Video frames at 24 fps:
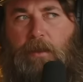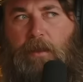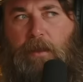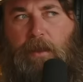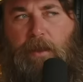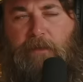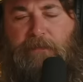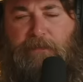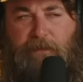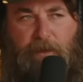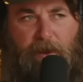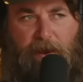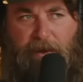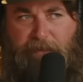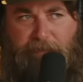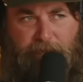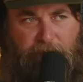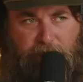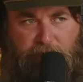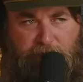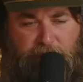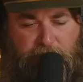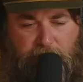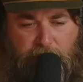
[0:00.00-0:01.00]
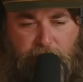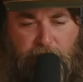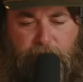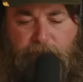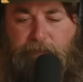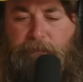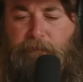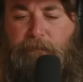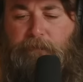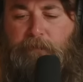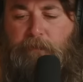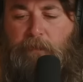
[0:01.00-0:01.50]
If not, very
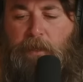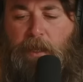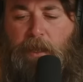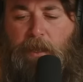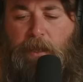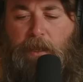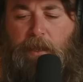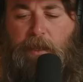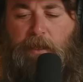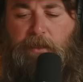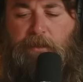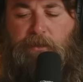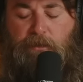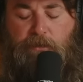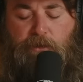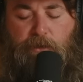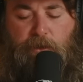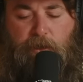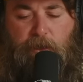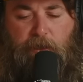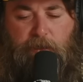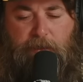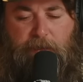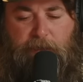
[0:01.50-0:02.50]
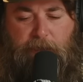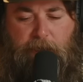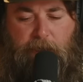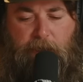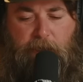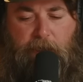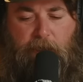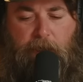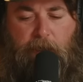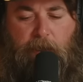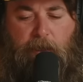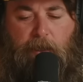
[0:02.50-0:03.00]
soon. So you're going to
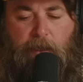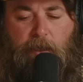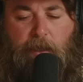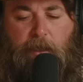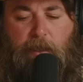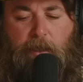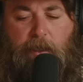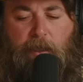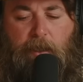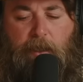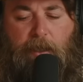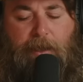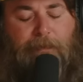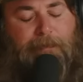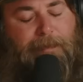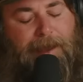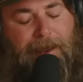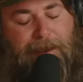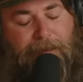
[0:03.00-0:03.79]
see, in my